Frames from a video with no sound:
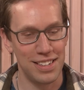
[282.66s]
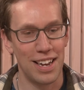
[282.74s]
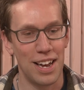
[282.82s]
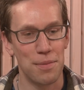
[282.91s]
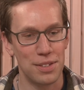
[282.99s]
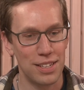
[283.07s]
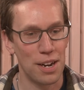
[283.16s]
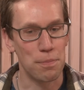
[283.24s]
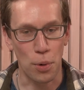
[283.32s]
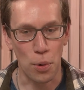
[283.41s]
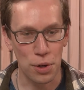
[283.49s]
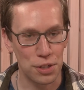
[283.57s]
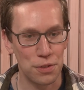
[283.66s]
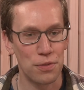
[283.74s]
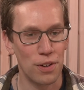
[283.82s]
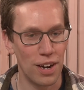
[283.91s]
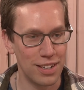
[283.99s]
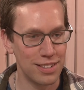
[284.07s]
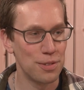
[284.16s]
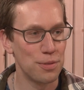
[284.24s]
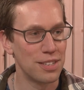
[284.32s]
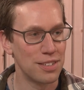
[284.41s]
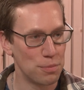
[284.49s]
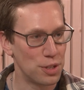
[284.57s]
Yep, it's got a porch front
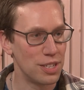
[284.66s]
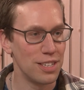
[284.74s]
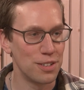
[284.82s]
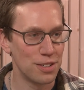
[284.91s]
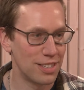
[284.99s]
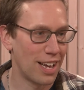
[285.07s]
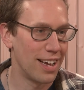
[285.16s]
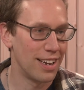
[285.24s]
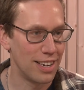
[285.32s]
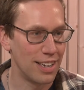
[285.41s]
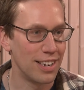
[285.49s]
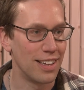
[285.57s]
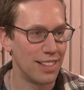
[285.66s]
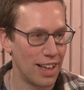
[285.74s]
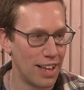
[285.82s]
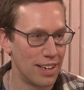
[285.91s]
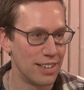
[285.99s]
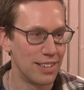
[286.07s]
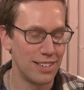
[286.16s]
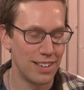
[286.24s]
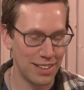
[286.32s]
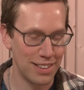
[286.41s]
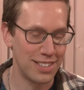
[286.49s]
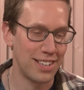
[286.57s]
with some cedar siding, and then
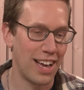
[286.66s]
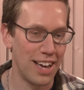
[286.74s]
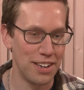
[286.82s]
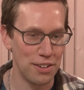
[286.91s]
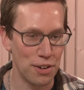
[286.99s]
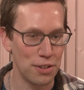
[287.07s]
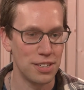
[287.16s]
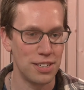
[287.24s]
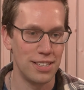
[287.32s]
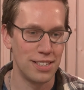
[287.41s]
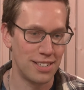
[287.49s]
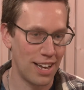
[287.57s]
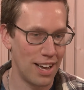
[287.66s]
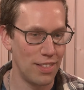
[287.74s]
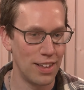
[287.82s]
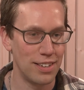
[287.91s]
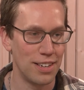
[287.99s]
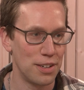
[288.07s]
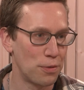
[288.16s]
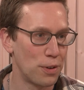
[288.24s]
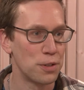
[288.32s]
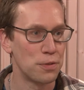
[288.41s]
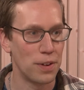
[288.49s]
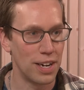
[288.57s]
on the side, you know, you'll see a sign that says
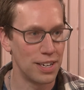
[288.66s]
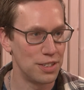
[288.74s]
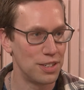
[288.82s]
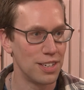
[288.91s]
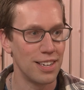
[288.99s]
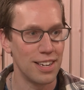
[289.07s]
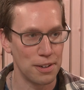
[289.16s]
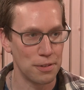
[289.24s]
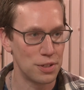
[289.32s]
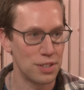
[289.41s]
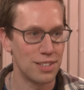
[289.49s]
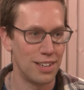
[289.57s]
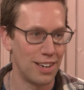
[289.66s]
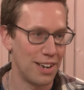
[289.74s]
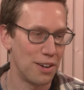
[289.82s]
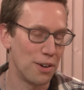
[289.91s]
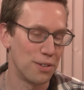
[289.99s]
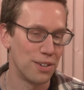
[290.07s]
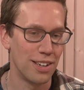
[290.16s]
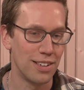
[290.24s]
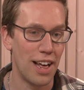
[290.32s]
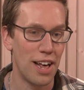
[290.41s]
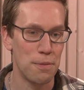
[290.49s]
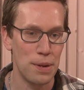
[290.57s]
"Fresh Fudge and Gifts." And I know a
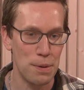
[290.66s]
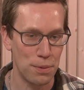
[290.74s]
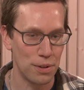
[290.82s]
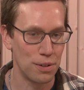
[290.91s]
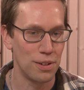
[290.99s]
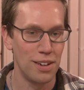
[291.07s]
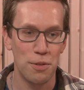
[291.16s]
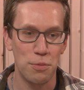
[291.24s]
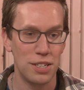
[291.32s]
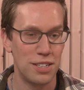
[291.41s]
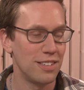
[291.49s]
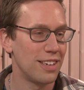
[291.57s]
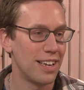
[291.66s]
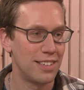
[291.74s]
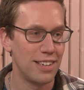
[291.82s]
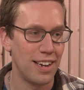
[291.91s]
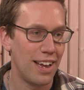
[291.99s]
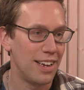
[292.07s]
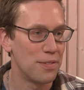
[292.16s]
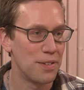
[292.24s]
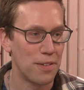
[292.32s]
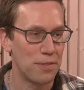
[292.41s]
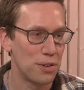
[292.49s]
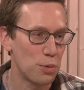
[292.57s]
lot of people we still get today, even
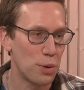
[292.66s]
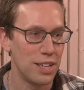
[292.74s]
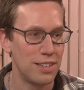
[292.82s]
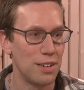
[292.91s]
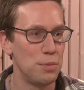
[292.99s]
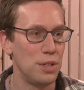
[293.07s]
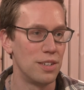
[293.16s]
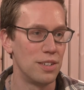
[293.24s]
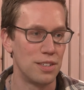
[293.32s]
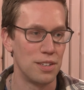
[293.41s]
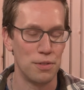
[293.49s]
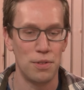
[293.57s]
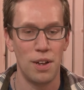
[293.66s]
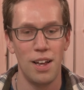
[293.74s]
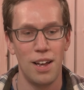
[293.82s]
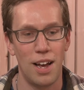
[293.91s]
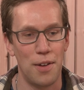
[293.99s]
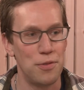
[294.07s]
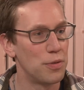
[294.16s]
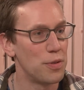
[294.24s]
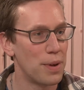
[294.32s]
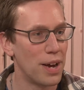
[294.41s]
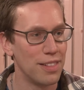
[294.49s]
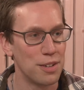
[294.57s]
after 20 some years of I've driven
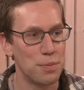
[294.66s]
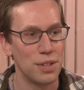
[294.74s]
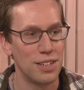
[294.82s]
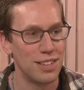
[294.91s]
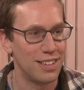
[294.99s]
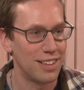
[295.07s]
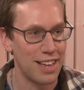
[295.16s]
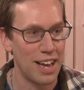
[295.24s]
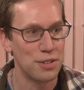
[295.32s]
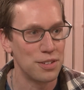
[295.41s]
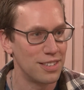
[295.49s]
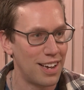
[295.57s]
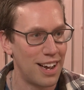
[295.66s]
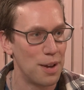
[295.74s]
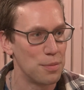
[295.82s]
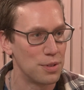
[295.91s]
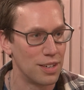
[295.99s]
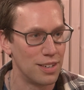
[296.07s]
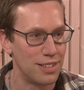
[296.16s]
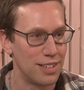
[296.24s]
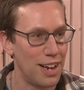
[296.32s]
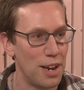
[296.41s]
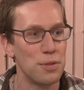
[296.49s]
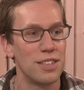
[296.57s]
by this building a thousand times, and
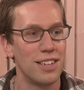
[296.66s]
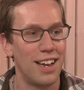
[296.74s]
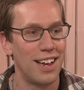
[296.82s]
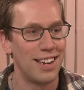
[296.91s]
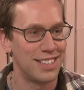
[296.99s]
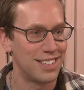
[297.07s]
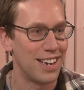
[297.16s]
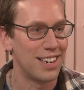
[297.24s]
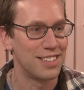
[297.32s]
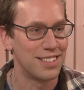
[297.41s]
today was the day I decided to